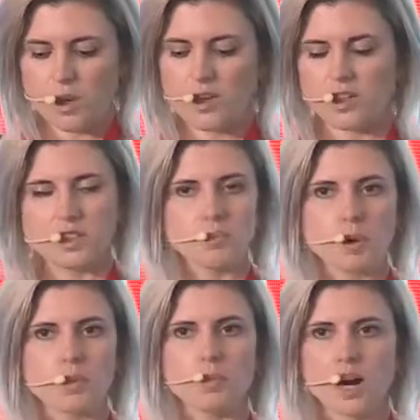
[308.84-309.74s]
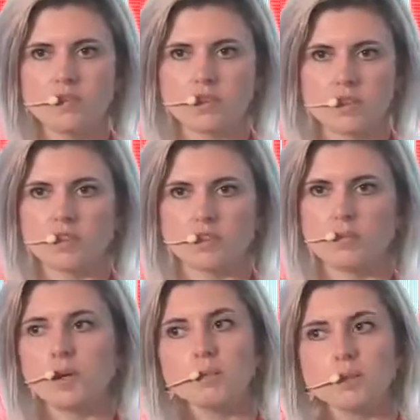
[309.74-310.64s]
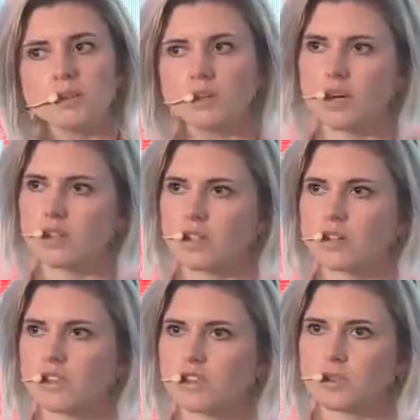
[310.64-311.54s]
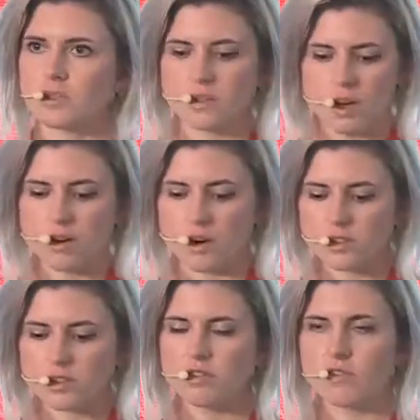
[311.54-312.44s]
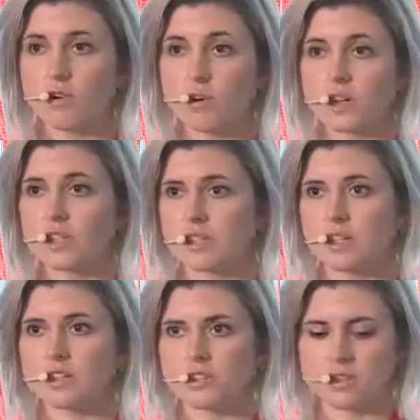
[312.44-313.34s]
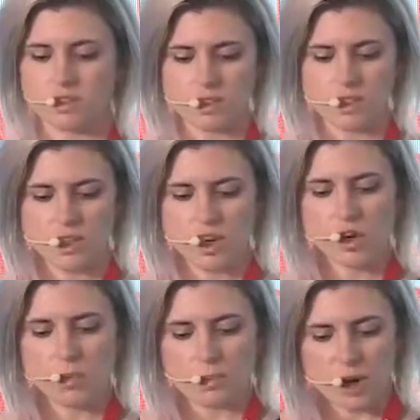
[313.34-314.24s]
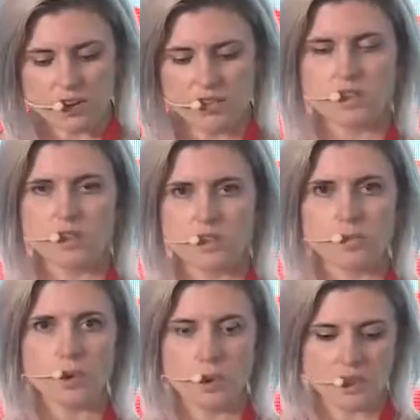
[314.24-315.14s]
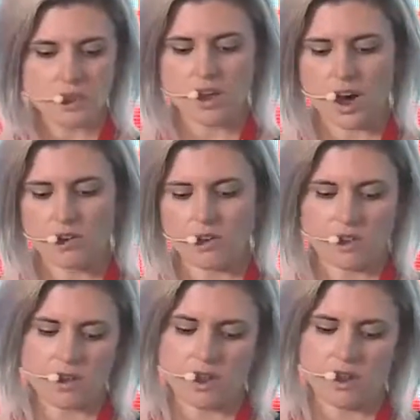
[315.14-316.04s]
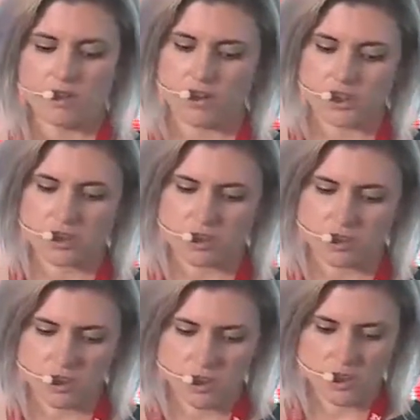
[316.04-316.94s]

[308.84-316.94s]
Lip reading: And this is both privacy for people as individuals and also for organizations. Privacy is important to how our society functions.